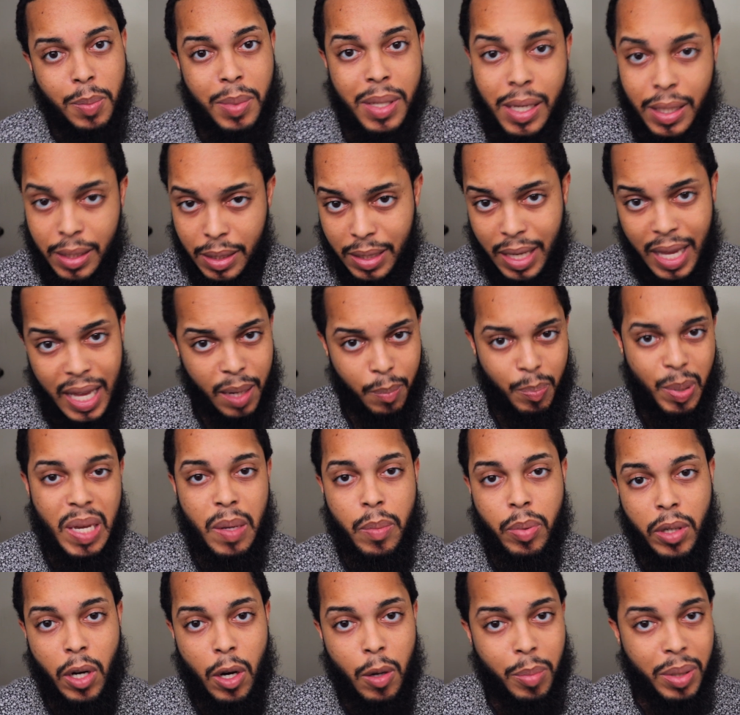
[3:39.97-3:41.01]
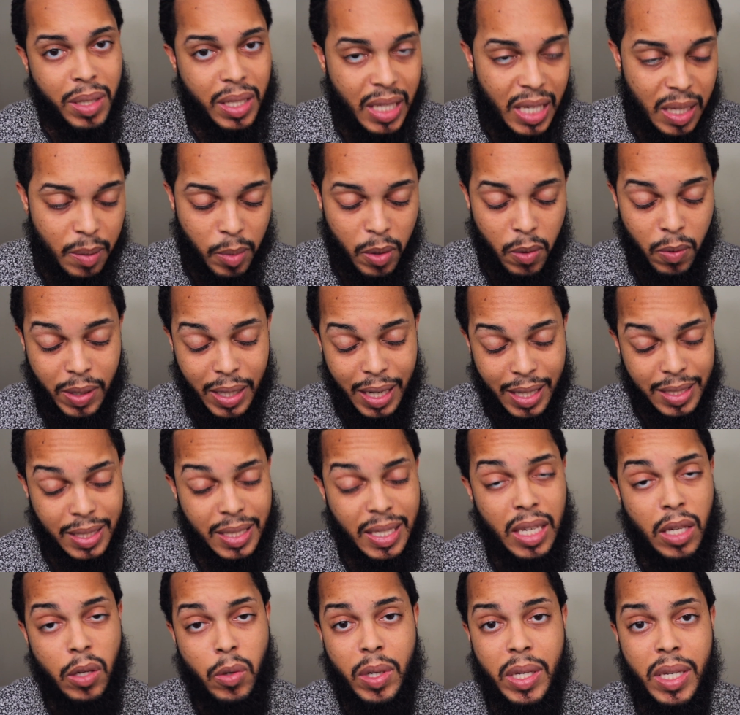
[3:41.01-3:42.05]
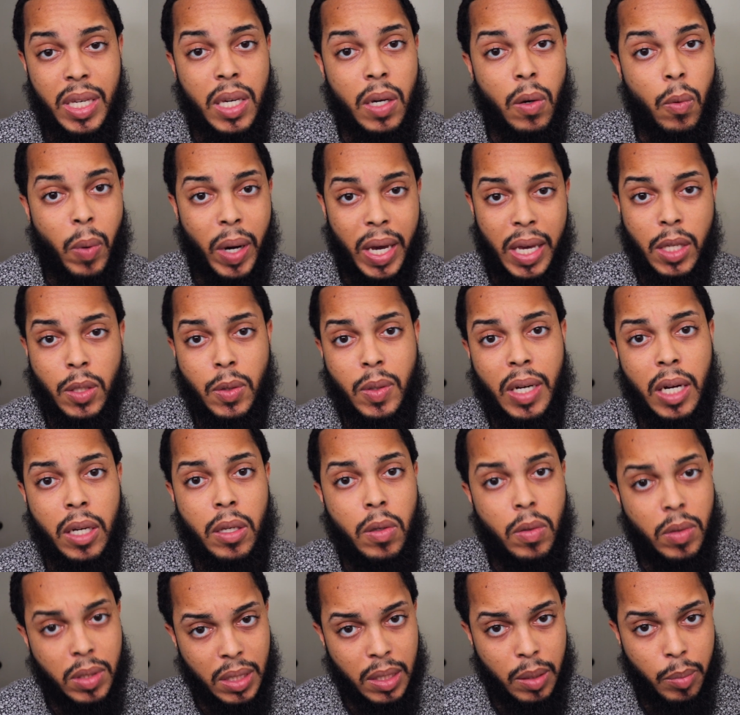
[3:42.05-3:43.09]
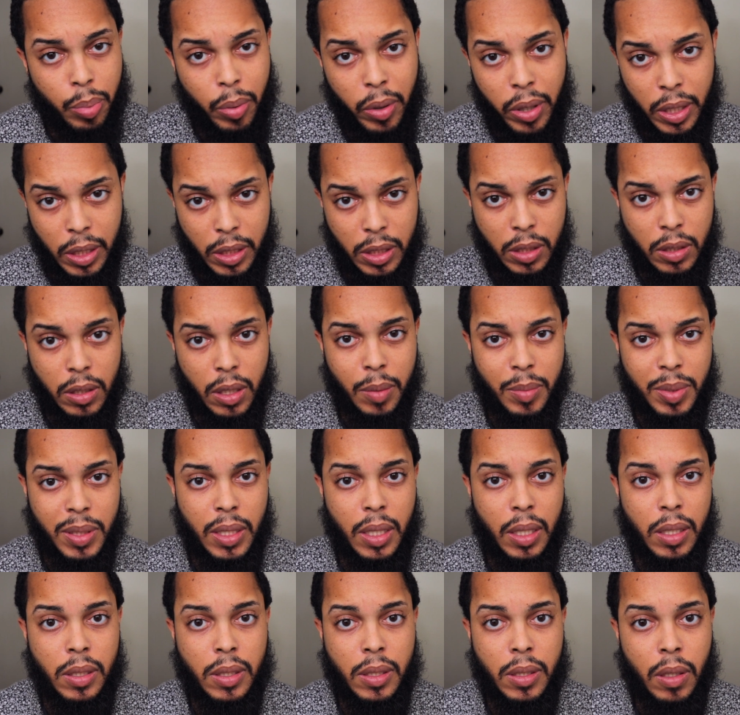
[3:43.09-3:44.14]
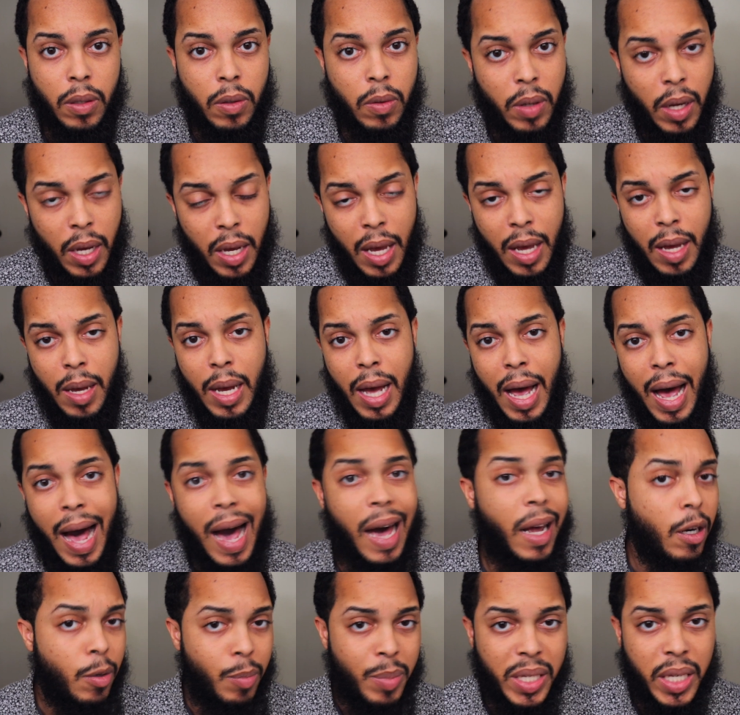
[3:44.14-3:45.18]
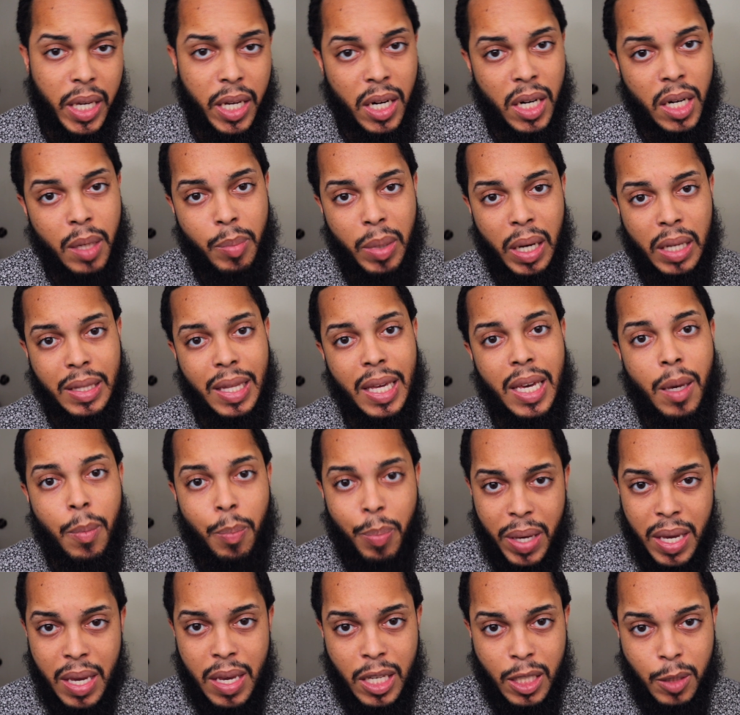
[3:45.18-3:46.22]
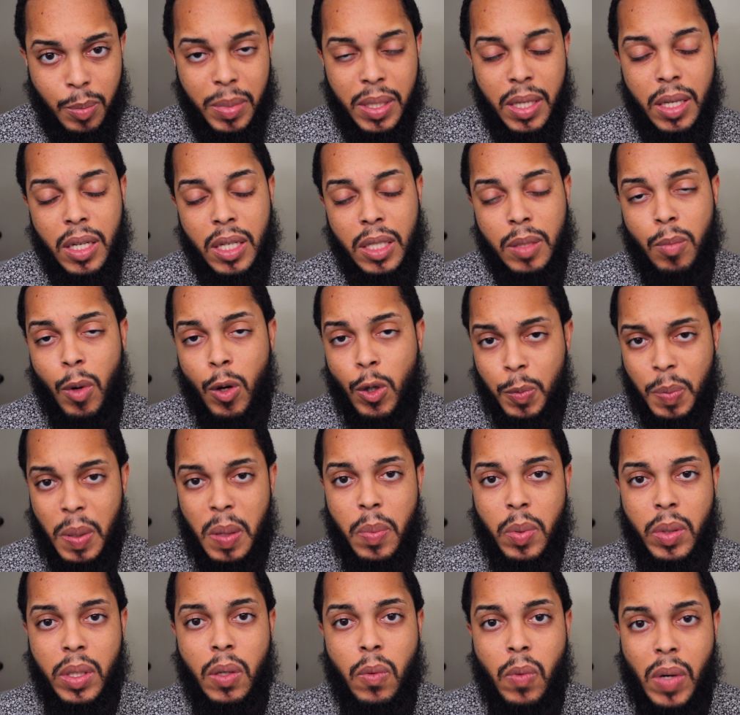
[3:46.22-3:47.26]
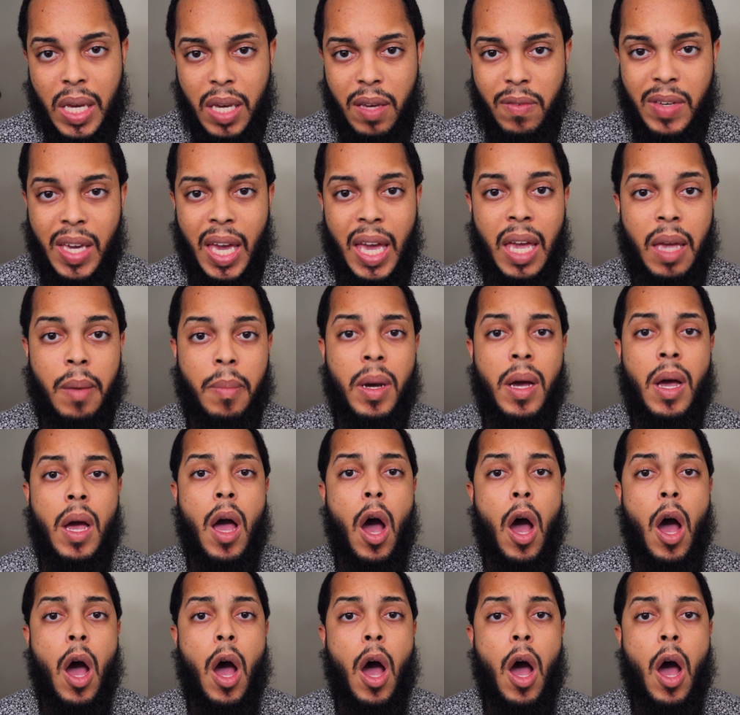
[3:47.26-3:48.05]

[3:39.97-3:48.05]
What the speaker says: Because a lot of people don't believe me when I say you can get waves without using a brush, you know what I'm saying? So I don't be caring about their opinions, because most people in the wave game